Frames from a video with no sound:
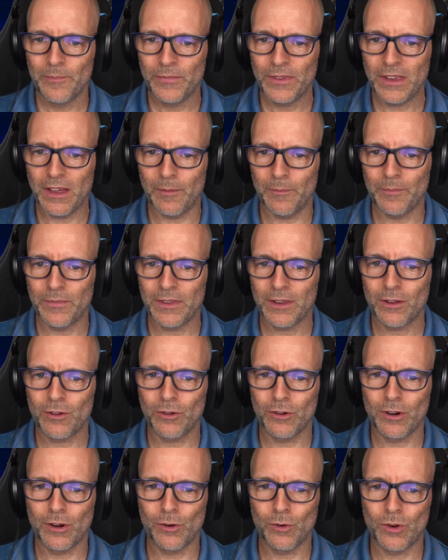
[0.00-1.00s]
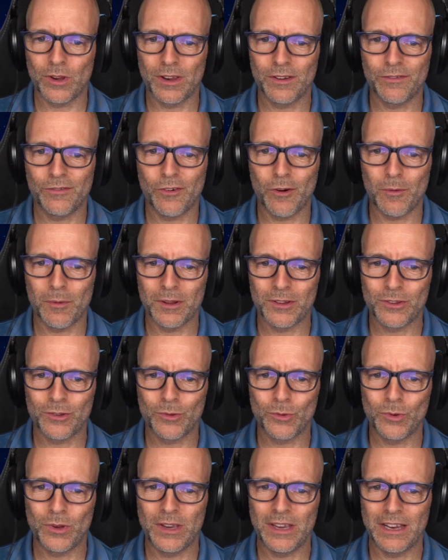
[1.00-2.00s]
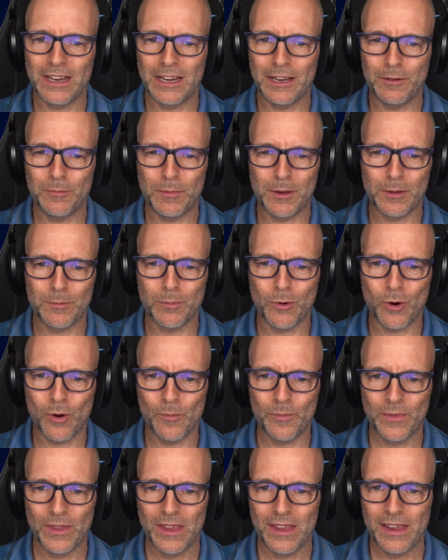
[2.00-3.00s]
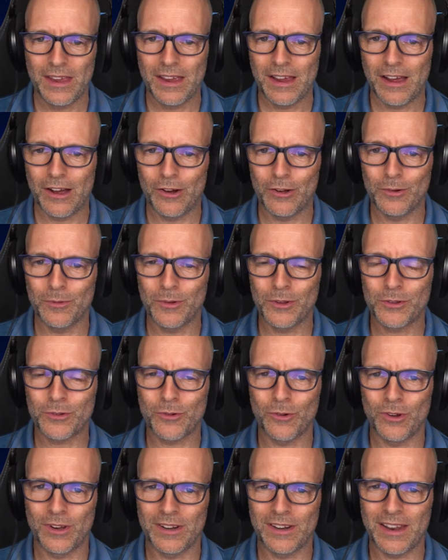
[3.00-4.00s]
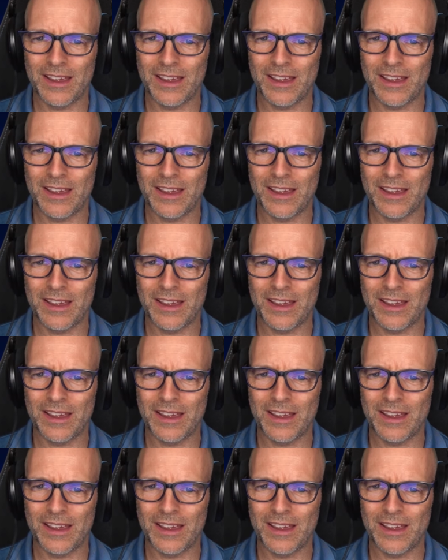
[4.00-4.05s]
Yeah, gonna looking forward to hear a little bit more how it was going.